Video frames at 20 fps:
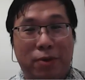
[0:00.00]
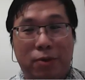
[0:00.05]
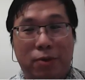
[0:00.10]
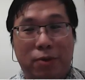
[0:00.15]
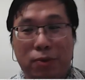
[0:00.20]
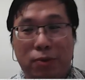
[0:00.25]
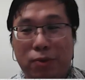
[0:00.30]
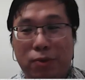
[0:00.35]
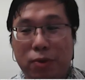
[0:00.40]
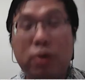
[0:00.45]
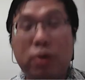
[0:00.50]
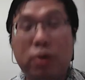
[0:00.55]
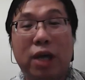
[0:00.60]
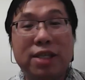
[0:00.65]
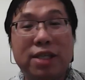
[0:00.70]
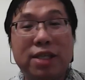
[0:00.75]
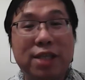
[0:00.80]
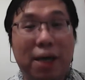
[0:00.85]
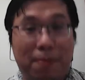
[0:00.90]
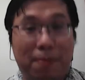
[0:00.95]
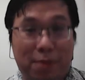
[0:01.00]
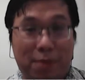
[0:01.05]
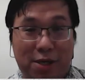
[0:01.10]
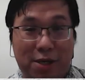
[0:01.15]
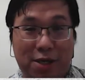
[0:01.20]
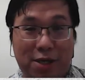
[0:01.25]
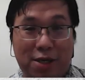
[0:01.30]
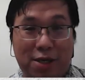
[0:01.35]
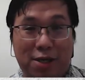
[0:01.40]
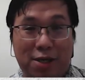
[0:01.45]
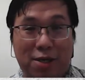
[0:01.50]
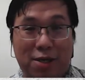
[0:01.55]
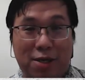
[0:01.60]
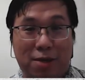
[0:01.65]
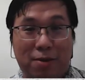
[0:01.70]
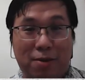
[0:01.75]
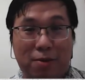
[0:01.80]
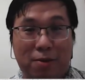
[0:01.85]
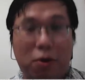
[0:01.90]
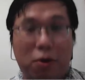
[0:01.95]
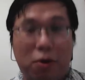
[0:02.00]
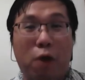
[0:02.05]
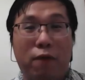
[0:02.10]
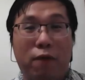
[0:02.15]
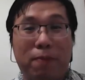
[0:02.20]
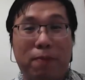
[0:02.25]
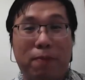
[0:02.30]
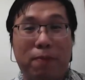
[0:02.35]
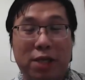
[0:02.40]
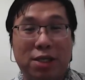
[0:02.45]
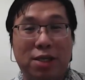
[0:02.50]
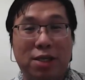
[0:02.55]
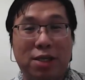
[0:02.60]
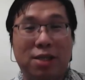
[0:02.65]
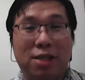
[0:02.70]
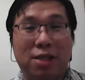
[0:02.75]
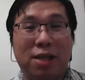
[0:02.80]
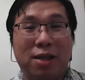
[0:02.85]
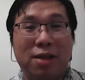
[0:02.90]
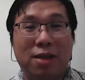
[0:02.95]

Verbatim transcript: to accept COVID patients.